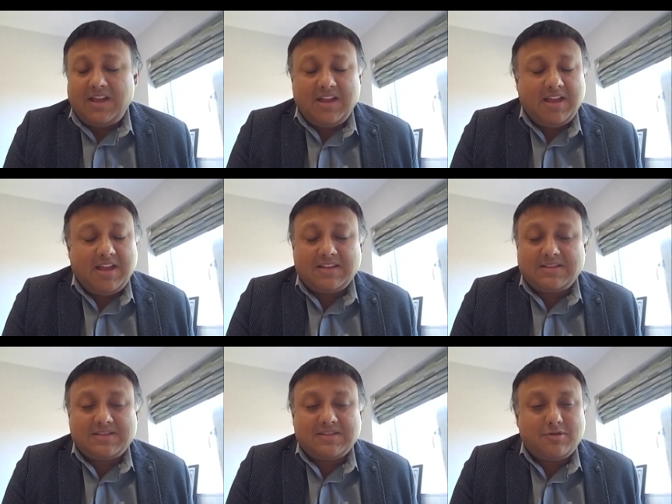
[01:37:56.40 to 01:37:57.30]

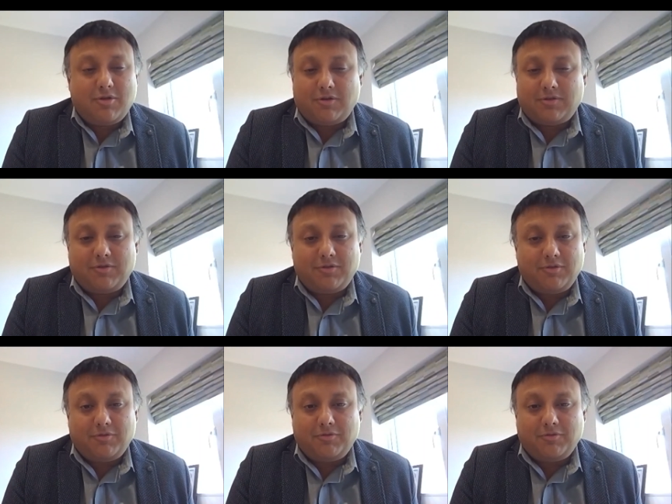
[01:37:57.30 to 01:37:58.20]
it's not going
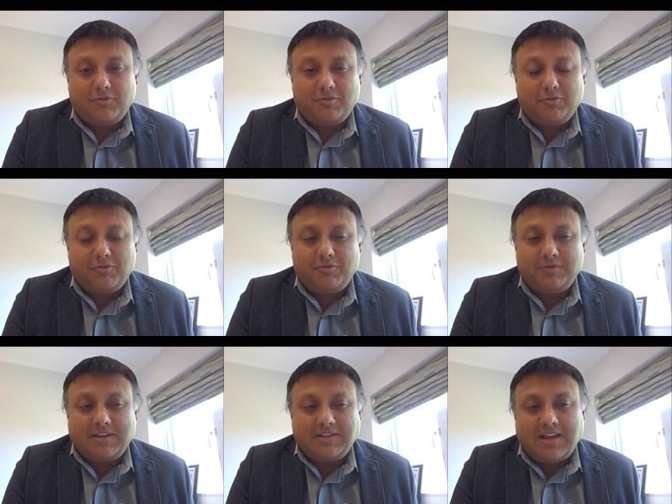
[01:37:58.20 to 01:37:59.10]
to,
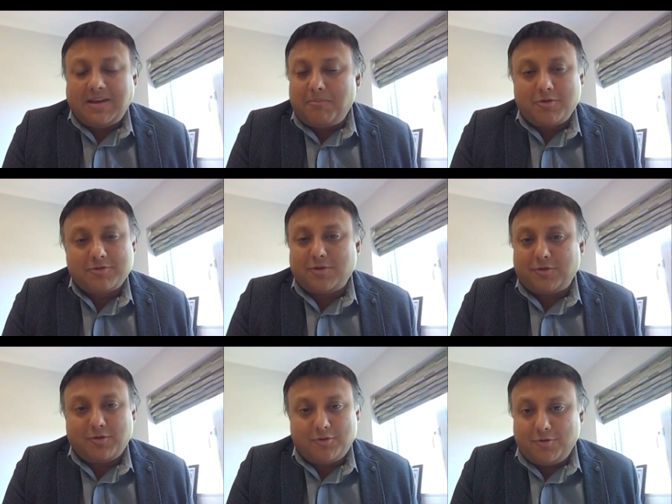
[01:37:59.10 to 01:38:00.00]
that embryo is not
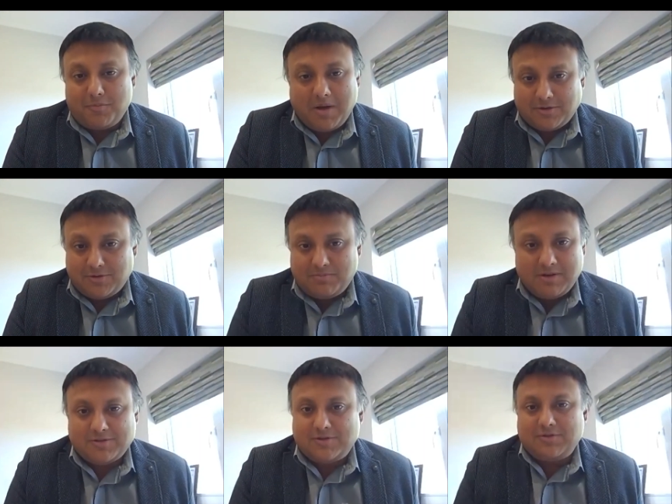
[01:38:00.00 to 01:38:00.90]
going to do much
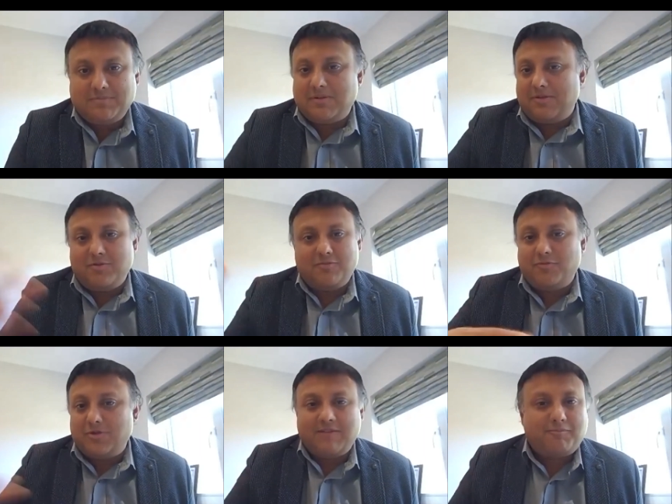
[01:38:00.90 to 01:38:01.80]
because you
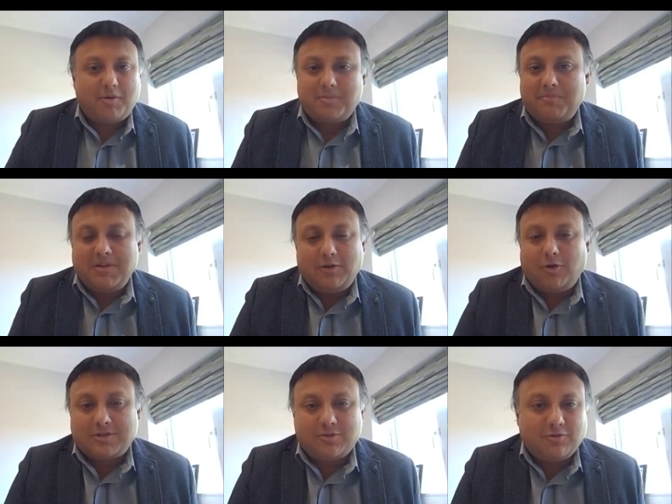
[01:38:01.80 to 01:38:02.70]
would have probably
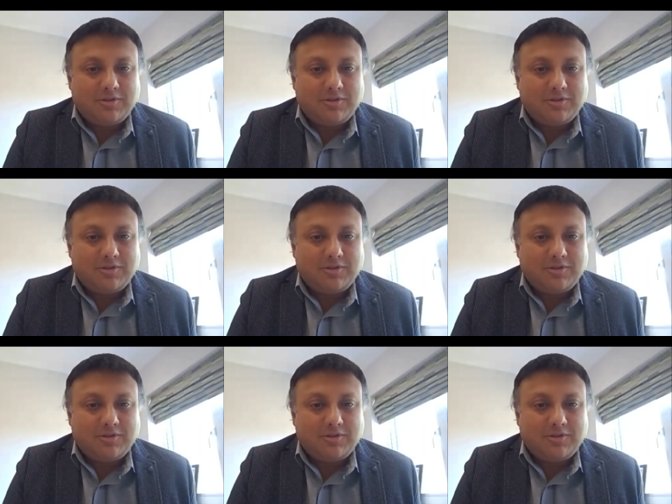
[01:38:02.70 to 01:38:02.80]
lost all